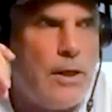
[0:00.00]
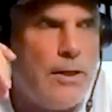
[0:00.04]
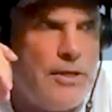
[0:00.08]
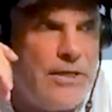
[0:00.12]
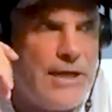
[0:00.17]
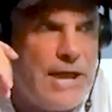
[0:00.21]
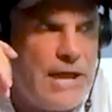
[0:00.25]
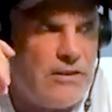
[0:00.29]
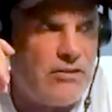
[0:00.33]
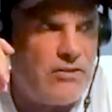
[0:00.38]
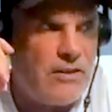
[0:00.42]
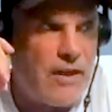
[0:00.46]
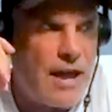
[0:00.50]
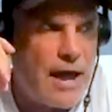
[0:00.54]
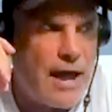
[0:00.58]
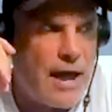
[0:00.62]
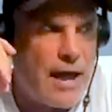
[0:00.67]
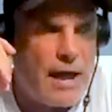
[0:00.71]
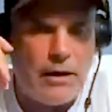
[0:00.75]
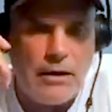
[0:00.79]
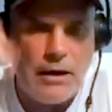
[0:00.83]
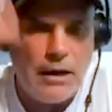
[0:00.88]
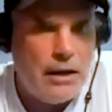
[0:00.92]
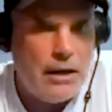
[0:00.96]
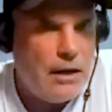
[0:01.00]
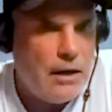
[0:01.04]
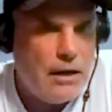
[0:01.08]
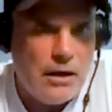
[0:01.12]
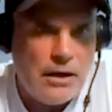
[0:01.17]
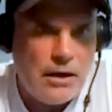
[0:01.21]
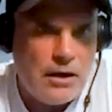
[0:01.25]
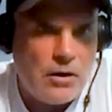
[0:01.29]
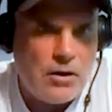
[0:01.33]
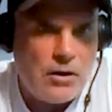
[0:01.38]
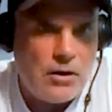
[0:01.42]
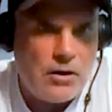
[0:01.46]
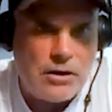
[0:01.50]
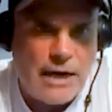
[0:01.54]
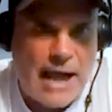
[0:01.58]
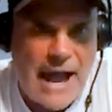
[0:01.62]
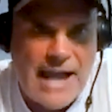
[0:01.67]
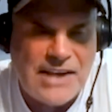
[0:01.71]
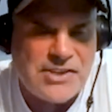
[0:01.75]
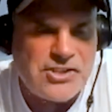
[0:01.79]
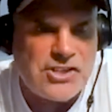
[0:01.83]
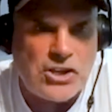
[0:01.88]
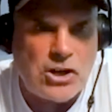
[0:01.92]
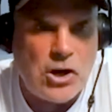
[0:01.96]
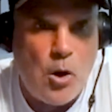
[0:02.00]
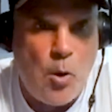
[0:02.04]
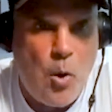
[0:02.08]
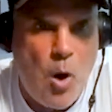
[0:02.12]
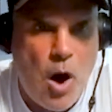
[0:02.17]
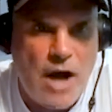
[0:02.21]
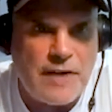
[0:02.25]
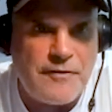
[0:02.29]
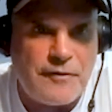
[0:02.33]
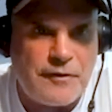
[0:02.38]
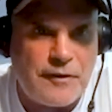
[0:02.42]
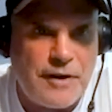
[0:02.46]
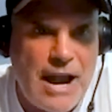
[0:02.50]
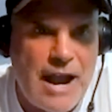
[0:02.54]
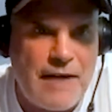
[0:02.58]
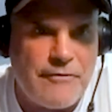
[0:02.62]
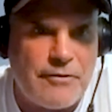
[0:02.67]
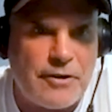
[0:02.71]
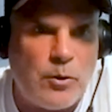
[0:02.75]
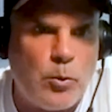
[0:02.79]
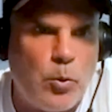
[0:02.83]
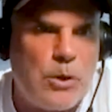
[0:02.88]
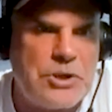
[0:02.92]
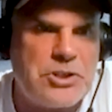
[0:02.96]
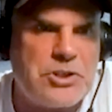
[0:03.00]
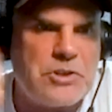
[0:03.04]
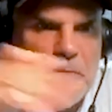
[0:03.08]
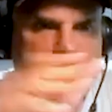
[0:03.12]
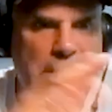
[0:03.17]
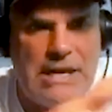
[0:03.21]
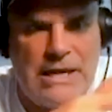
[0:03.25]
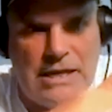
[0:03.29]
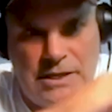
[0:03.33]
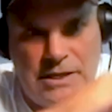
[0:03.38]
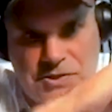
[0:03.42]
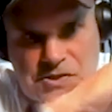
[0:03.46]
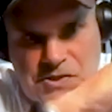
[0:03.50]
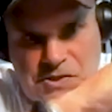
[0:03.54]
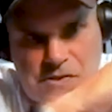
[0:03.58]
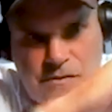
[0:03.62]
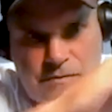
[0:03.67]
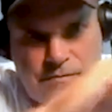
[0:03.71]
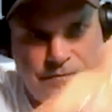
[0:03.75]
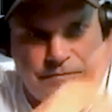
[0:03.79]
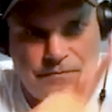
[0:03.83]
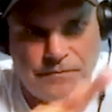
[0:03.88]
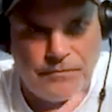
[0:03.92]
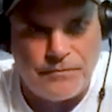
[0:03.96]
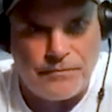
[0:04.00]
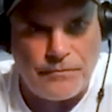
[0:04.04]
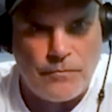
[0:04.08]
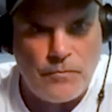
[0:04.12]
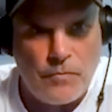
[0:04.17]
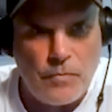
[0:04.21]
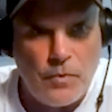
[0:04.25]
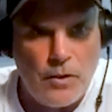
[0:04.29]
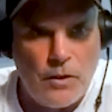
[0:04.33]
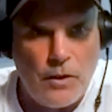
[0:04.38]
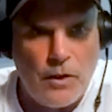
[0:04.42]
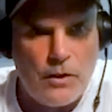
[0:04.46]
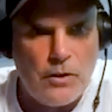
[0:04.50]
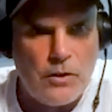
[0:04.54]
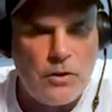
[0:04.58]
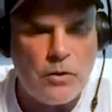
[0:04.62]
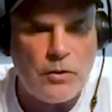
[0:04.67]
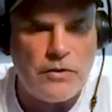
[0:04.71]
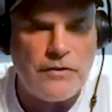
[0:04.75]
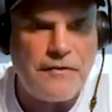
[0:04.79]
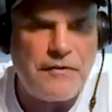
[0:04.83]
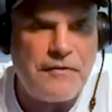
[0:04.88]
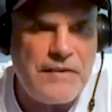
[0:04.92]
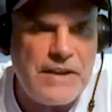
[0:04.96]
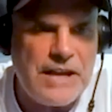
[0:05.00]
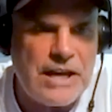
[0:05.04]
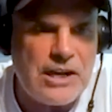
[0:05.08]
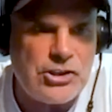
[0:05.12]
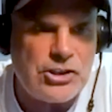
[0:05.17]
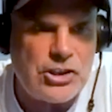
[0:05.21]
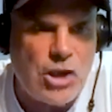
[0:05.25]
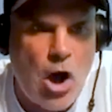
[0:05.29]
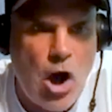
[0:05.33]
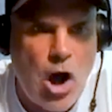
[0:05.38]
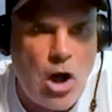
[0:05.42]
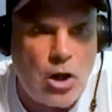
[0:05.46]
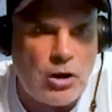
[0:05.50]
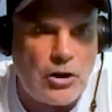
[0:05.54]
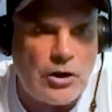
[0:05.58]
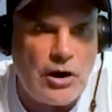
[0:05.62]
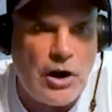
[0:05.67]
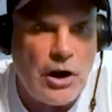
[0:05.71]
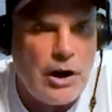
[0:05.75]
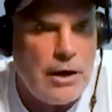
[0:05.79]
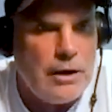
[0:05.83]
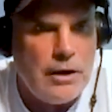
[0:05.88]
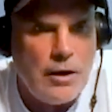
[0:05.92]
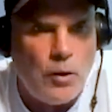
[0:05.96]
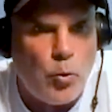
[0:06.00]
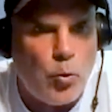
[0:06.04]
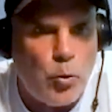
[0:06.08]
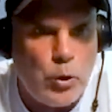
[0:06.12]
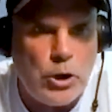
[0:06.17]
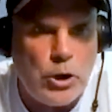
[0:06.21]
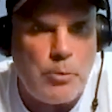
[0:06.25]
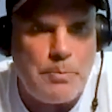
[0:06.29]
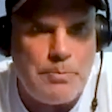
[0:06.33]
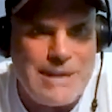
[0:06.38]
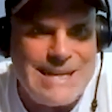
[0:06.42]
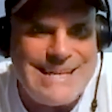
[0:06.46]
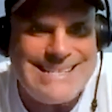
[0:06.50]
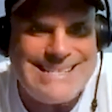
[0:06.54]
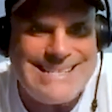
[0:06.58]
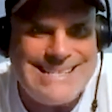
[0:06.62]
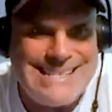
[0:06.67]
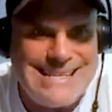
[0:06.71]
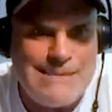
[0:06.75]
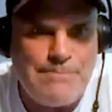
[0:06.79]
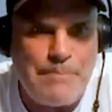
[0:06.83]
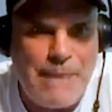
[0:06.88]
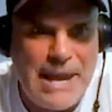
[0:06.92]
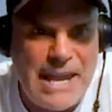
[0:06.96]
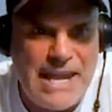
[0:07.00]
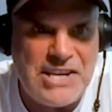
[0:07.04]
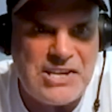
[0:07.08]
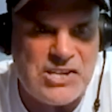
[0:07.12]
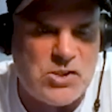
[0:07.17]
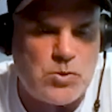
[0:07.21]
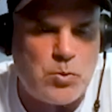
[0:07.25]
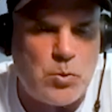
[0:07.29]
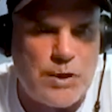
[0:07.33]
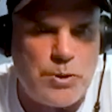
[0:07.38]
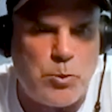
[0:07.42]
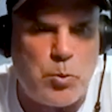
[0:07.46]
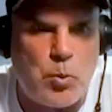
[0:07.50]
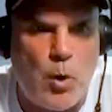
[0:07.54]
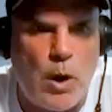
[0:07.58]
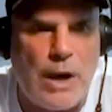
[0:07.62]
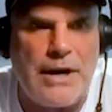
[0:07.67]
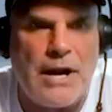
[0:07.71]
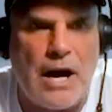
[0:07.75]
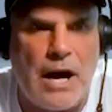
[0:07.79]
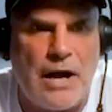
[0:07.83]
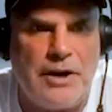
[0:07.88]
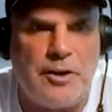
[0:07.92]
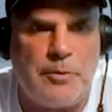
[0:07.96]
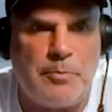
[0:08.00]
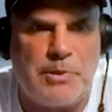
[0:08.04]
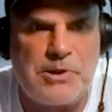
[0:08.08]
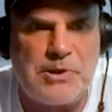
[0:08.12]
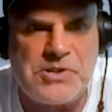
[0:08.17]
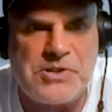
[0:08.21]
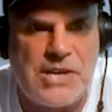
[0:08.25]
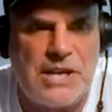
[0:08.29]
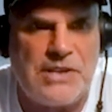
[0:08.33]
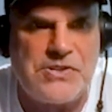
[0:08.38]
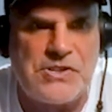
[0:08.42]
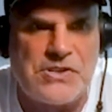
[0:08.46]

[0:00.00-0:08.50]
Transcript: that uh, has to go on forever, which means your fiat dollar will be debased with 100%